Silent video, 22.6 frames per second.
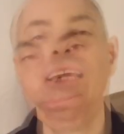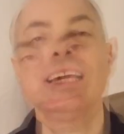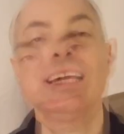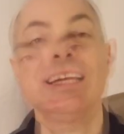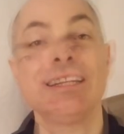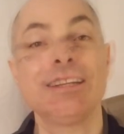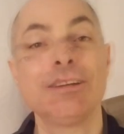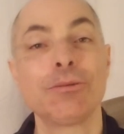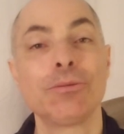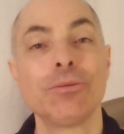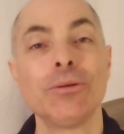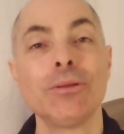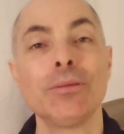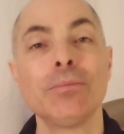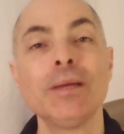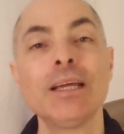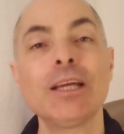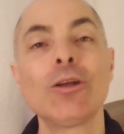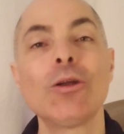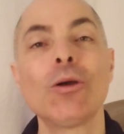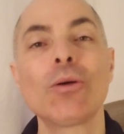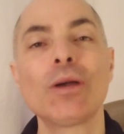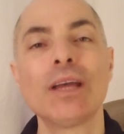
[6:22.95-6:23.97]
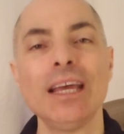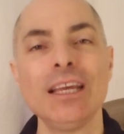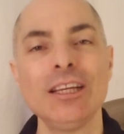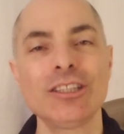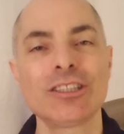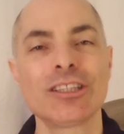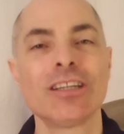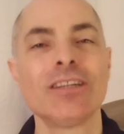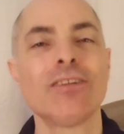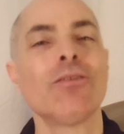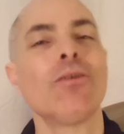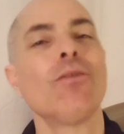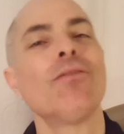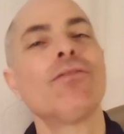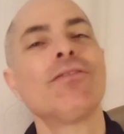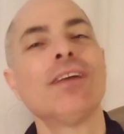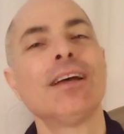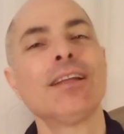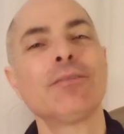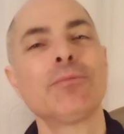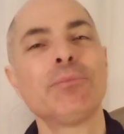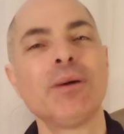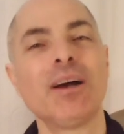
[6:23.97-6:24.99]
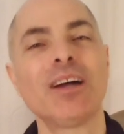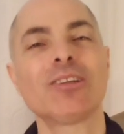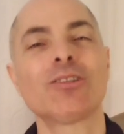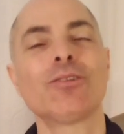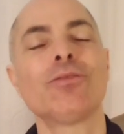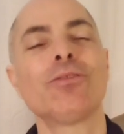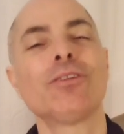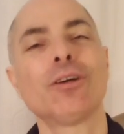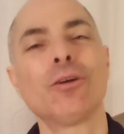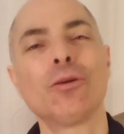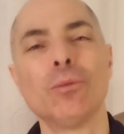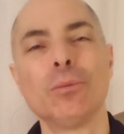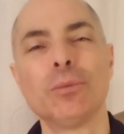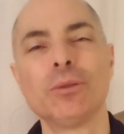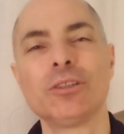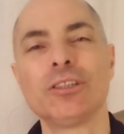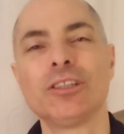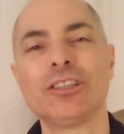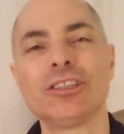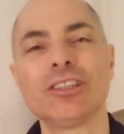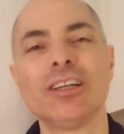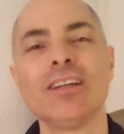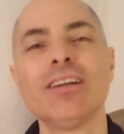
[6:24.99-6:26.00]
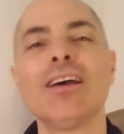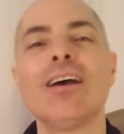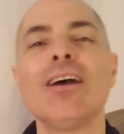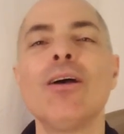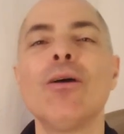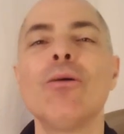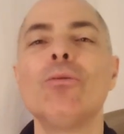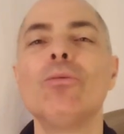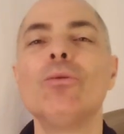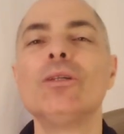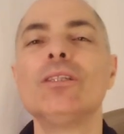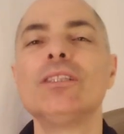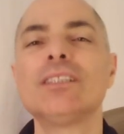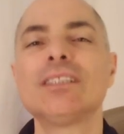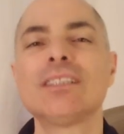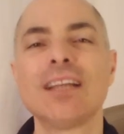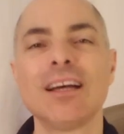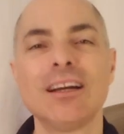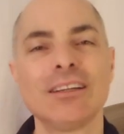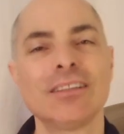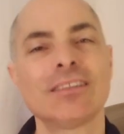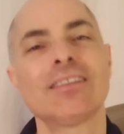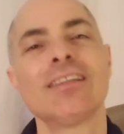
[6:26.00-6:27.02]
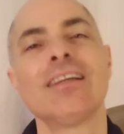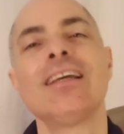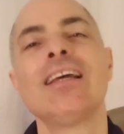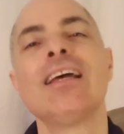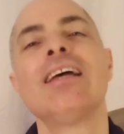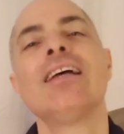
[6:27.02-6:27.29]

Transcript: and the rhythmic location of that part of the composition will start